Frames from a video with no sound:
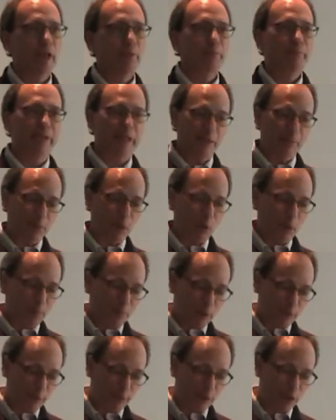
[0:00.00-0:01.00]
People
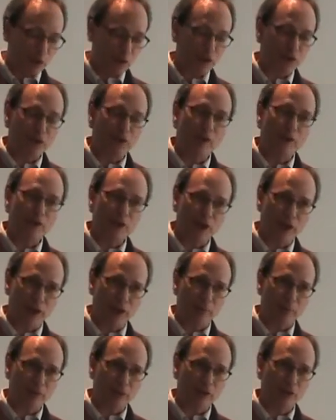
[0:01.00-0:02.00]
prefer sun
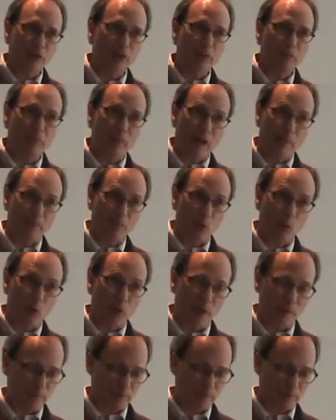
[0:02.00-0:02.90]
chips to popcorn.